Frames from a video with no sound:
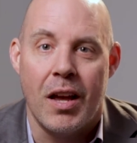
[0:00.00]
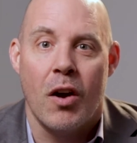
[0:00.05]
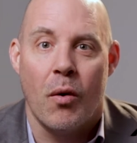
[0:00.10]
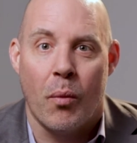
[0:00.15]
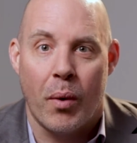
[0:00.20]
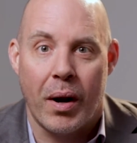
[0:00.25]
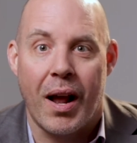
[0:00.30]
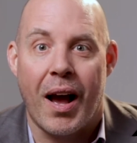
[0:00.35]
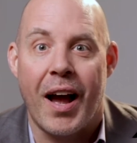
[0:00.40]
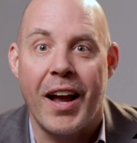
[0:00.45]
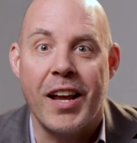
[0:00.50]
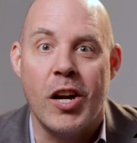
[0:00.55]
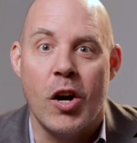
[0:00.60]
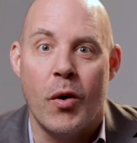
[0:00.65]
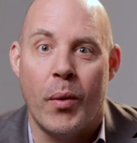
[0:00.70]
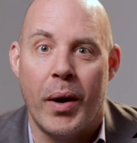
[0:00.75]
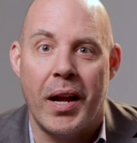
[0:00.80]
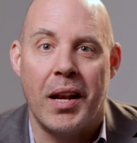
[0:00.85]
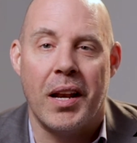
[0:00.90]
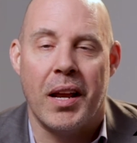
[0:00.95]
When I go
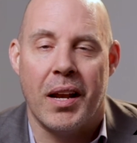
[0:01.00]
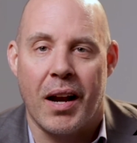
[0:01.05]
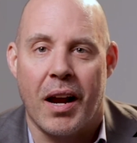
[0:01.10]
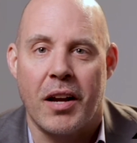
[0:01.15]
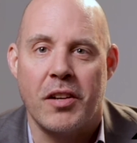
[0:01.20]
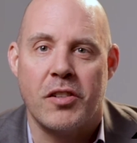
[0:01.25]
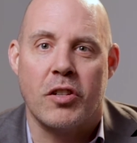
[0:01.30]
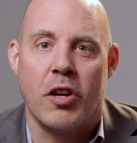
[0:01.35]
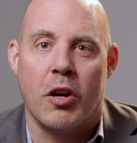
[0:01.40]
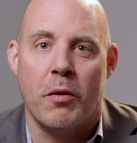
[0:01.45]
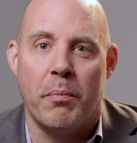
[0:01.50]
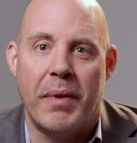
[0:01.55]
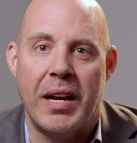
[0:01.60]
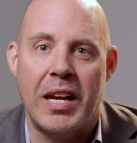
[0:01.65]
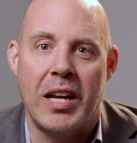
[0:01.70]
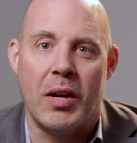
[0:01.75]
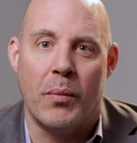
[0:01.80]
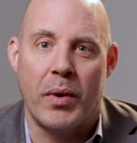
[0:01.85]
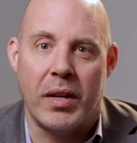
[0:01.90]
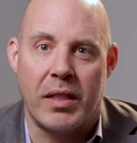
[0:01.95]
in and I start
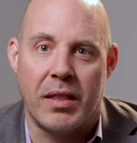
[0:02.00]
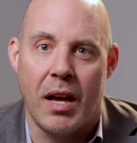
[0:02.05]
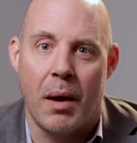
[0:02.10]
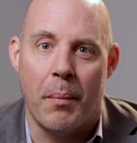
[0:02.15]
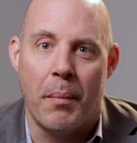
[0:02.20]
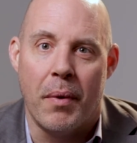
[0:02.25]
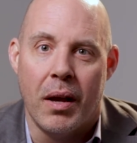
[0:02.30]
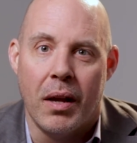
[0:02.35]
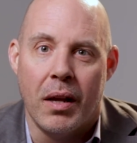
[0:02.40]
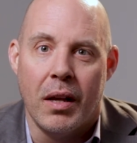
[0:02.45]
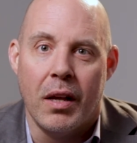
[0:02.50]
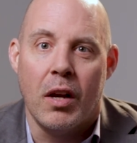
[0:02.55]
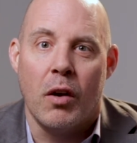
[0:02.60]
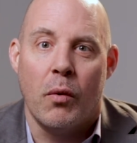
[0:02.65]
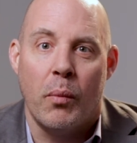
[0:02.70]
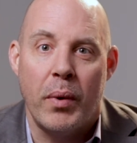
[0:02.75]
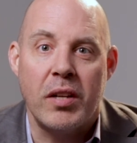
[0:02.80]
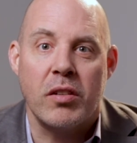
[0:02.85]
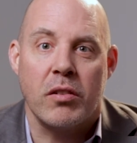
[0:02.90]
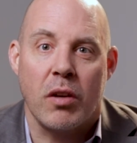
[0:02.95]
meeting with them,
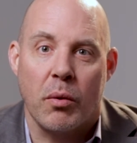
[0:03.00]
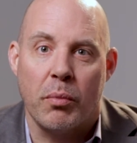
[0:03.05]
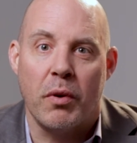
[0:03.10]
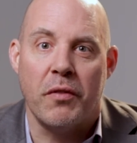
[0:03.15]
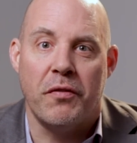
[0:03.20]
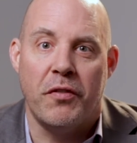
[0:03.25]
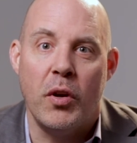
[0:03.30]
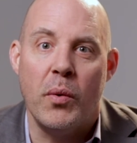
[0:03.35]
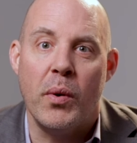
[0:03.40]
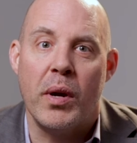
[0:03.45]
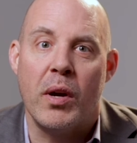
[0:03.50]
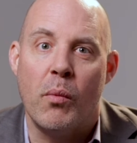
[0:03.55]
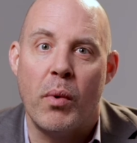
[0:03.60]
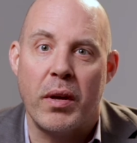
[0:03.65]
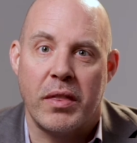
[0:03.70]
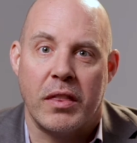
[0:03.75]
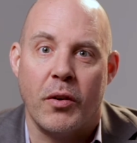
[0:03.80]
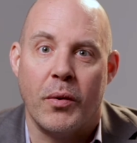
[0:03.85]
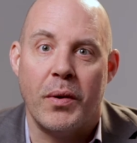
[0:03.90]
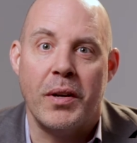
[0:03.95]
we start reviewing what
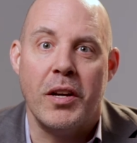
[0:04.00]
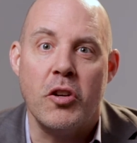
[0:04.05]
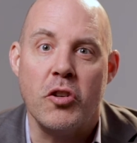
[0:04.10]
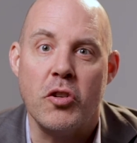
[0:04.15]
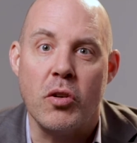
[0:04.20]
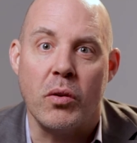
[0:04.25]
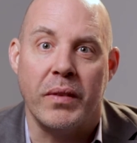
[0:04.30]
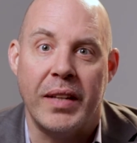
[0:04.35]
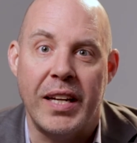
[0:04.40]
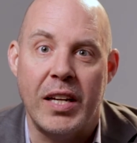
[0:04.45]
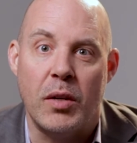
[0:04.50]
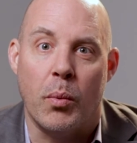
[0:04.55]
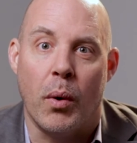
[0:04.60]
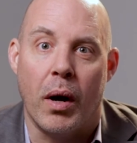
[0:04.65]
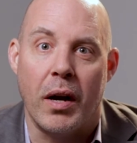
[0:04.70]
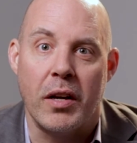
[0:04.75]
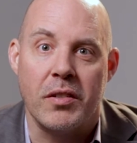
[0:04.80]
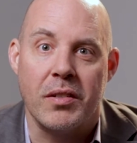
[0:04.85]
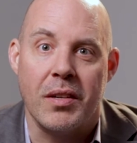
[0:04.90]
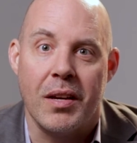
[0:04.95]
their initial need
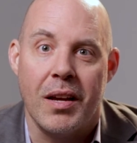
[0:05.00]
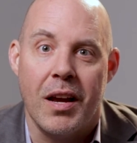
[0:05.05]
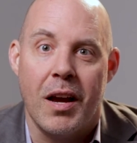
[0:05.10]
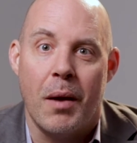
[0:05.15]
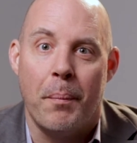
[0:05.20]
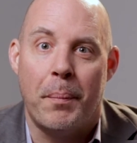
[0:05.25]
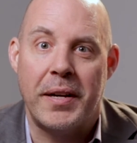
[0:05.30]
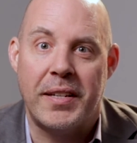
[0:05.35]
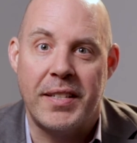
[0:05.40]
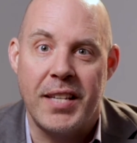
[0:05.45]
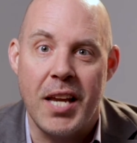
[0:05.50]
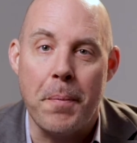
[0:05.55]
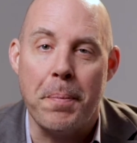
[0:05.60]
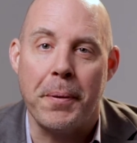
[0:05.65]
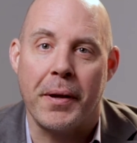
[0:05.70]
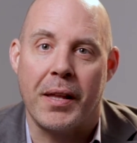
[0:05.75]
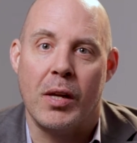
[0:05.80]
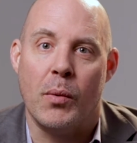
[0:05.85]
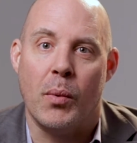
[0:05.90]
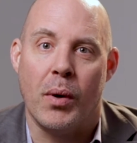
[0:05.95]
was. But
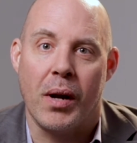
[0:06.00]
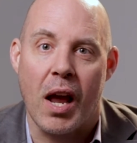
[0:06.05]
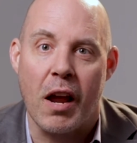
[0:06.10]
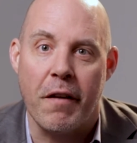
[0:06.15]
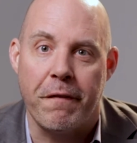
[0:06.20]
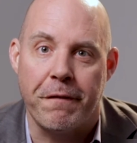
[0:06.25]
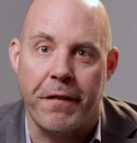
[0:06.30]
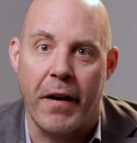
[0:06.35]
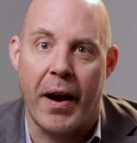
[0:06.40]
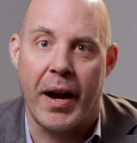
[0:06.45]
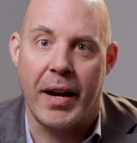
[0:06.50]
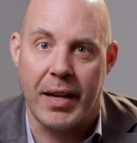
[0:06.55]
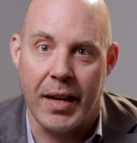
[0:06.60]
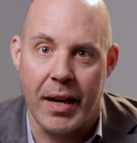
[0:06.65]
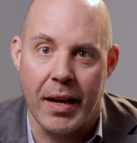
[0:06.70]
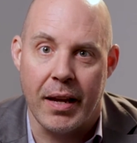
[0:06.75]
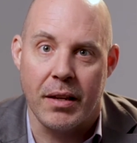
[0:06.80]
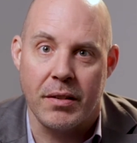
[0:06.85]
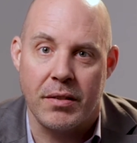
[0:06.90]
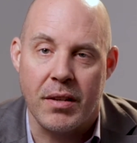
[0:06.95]
typically what I find
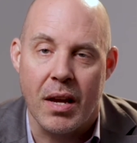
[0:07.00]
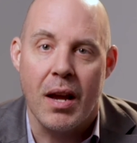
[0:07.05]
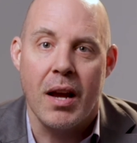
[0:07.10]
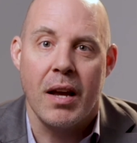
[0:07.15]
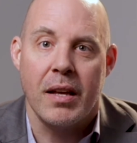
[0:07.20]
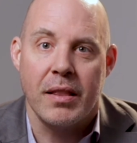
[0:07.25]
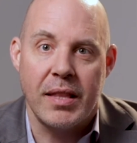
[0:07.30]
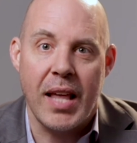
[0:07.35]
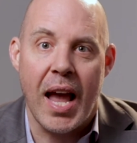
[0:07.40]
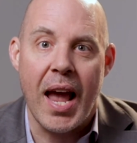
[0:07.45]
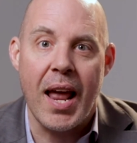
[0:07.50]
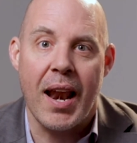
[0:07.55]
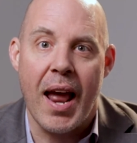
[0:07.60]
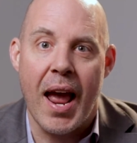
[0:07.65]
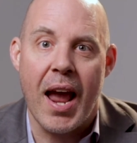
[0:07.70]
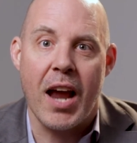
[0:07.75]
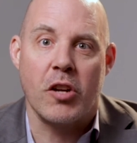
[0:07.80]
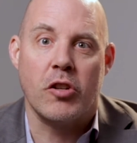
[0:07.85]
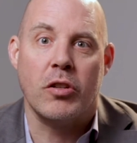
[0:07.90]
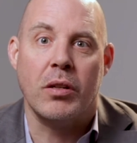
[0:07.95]
is that
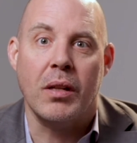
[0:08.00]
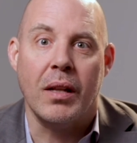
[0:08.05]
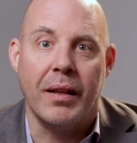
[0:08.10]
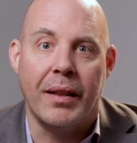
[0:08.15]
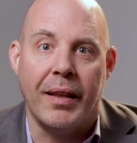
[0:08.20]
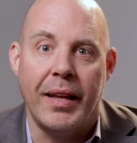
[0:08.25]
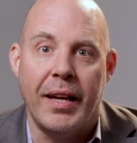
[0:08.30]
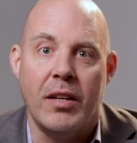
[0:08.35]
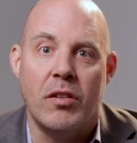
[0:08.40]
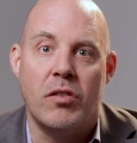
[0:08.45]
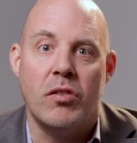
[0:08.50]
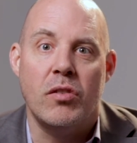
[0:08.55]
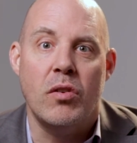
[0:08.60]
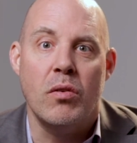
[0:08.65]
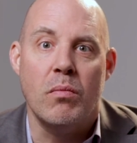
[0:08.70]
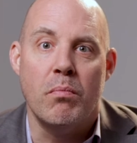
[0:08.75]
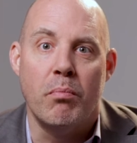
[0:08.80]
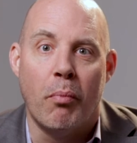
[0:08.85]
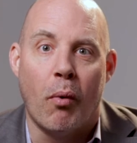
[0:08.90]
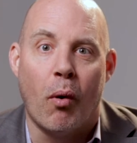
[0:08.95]
actually leads to
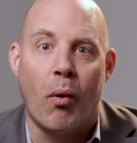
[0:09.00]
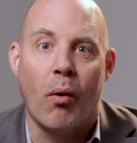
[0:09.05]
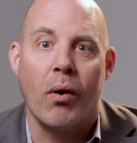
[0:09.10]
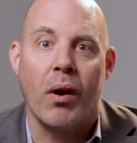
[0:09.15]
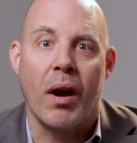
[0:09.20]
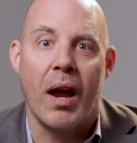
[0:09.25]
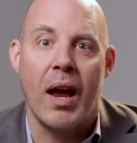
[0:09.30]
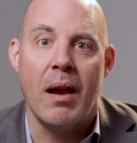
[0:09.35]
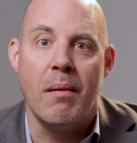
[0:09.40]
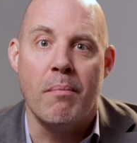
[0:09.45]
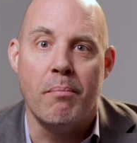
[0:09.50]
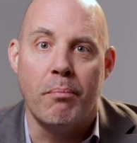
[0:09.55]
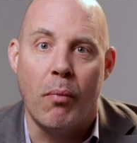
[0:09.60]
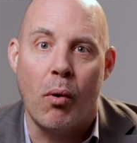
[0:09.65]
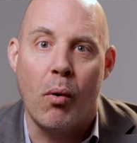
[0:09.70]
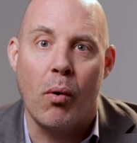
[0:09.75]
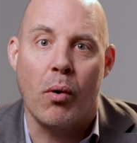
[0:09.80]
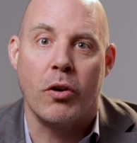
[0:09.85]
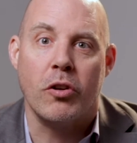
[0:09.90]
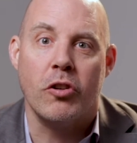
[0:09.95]
more and
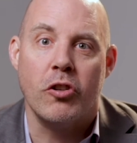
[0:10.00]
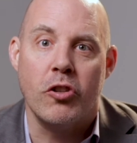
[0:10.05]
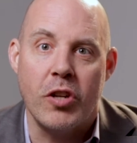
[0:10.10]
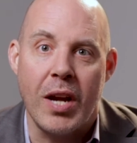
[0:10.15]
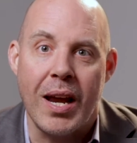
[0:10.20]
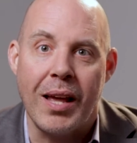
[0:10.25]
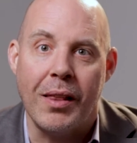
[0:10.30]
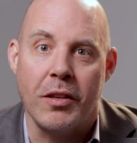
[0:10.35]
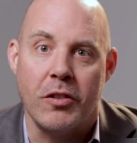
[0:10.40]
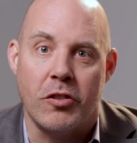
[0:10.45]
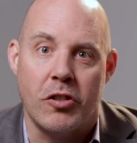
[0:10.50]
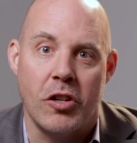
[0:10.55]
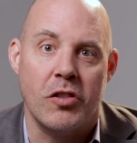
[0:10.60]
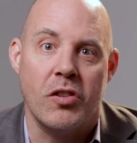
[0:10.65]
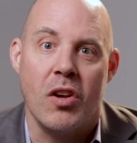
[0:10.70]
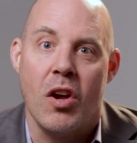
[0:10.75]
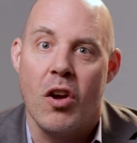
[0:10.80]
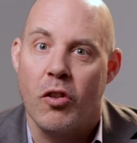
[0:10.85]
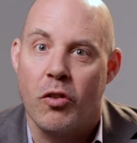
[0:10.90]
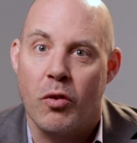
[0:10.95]
more challenges
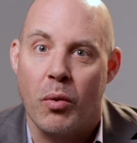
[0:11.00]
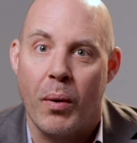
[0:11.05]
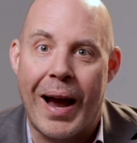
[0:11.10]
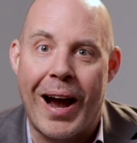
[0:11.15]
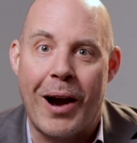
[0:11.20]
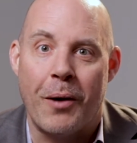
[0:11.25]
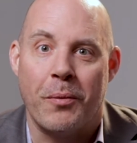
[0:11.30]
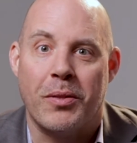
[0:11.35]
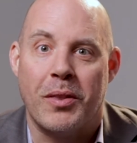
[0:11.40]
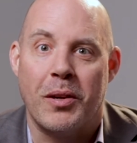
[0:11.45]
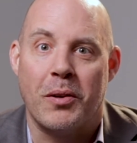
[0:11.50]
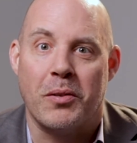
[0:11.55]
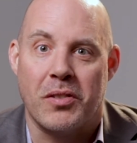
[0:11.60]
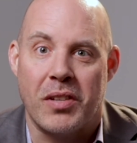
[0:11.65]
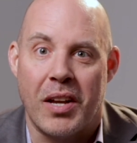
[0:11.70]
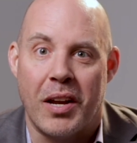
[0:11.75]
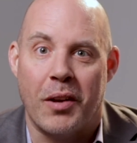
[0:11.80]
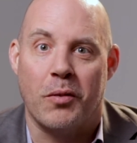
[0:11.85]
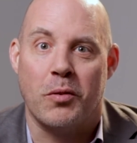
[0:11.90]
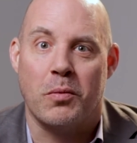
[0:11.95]
throughout their
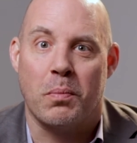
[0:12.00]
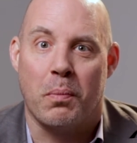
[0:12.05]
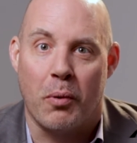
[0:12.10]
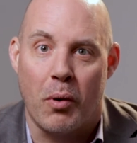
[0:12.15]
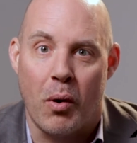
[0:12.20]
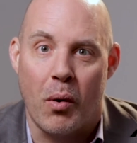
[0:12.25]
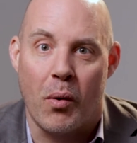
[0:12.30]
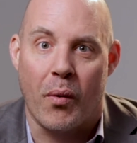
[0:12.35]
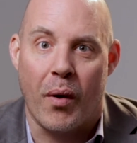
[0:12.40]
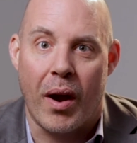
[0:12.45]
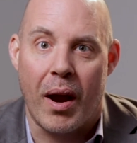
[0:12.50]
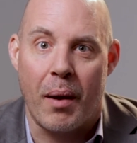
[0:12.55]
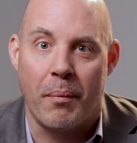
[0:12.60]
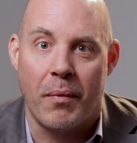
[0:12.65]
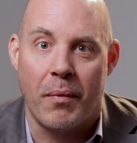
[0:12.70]
sales program.